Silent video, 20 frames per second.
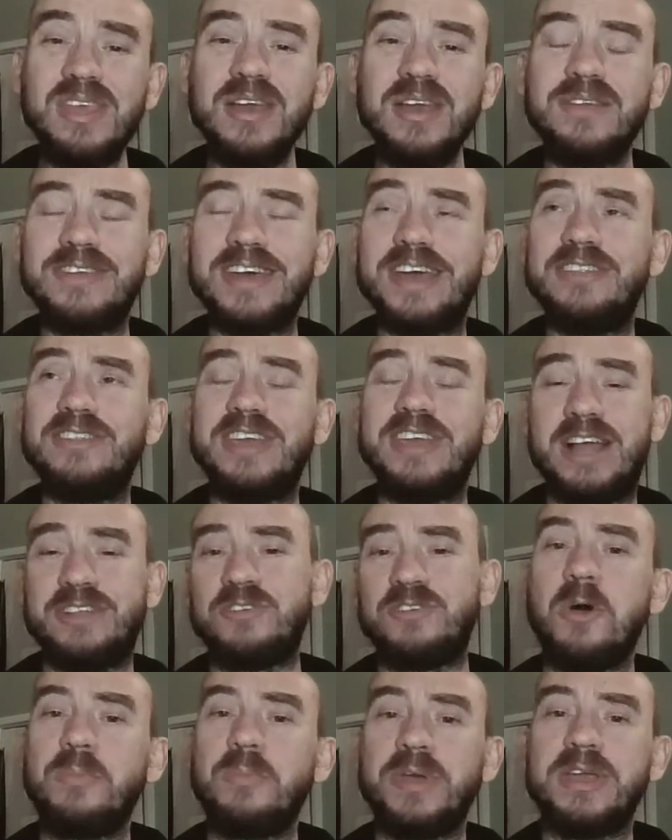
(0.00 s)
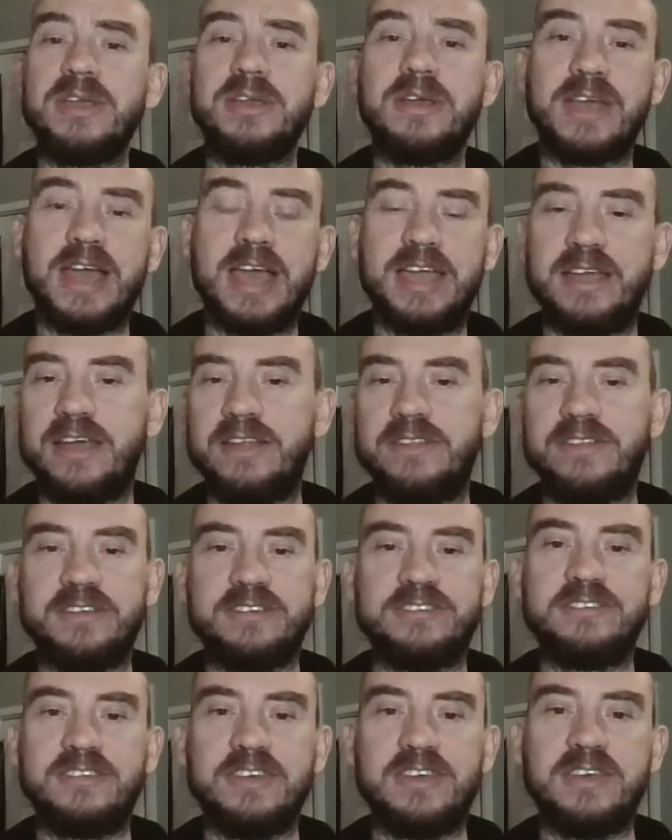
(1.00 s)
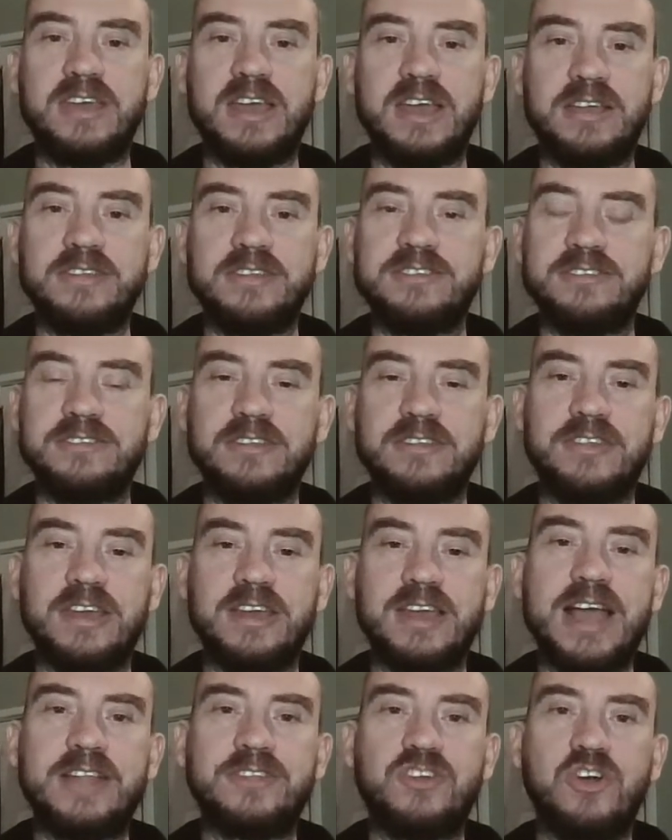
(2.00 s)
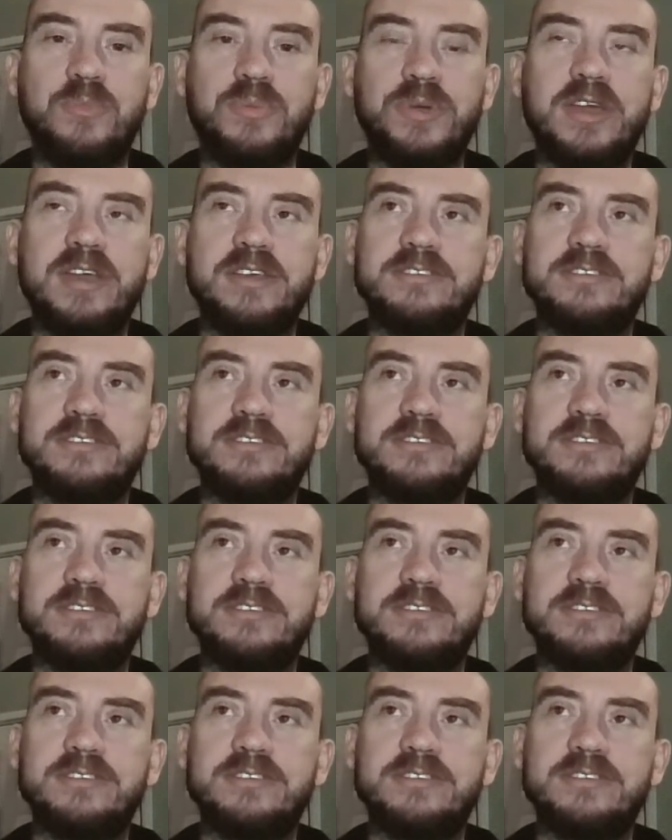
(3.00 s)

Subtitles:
Then the ad copy, okay, and this is the thing. Ad copy